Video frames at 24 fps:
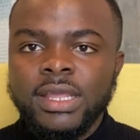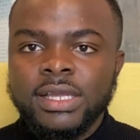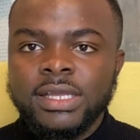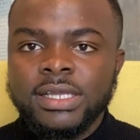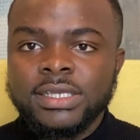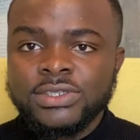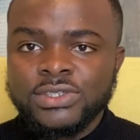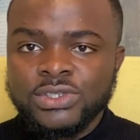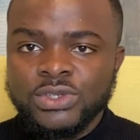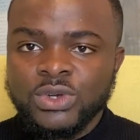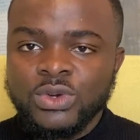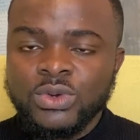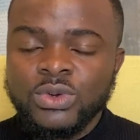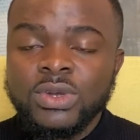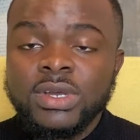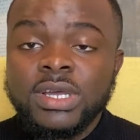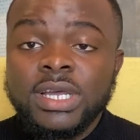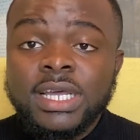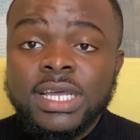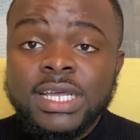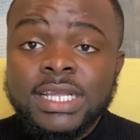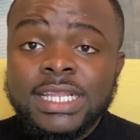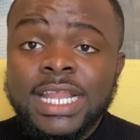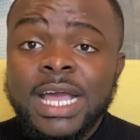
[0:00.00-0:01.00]
So
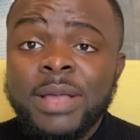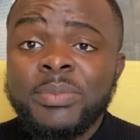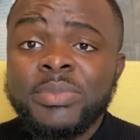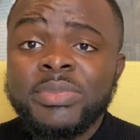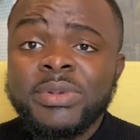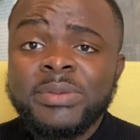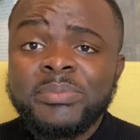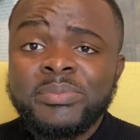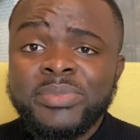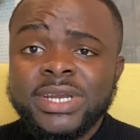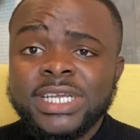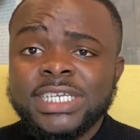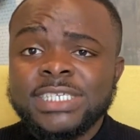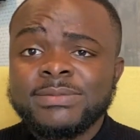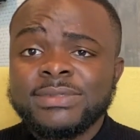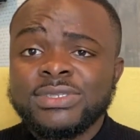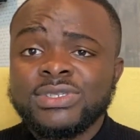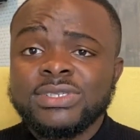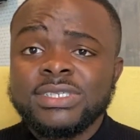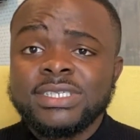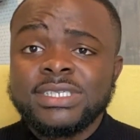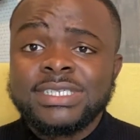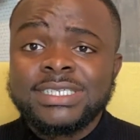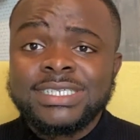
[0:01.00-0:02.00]
that brings me to
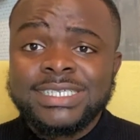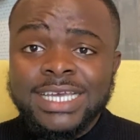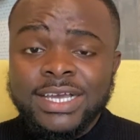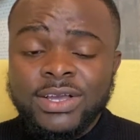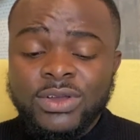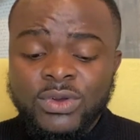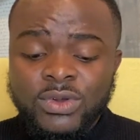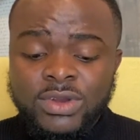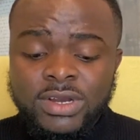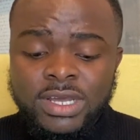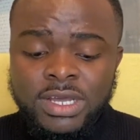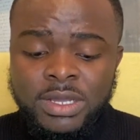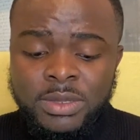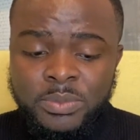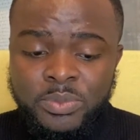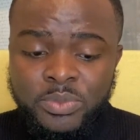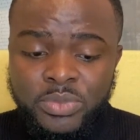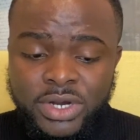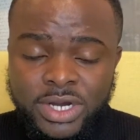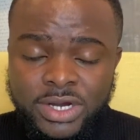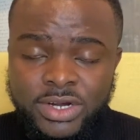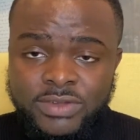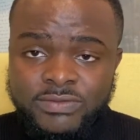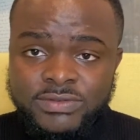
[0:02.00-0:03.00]
the second
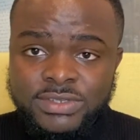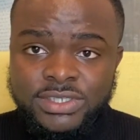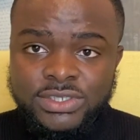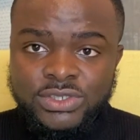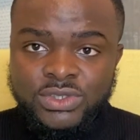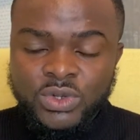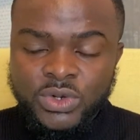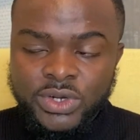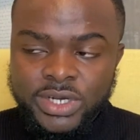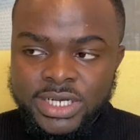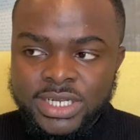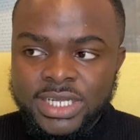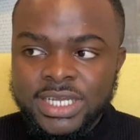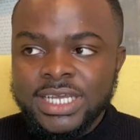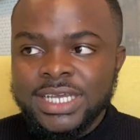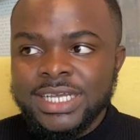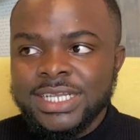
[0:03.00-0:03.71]
part of the story.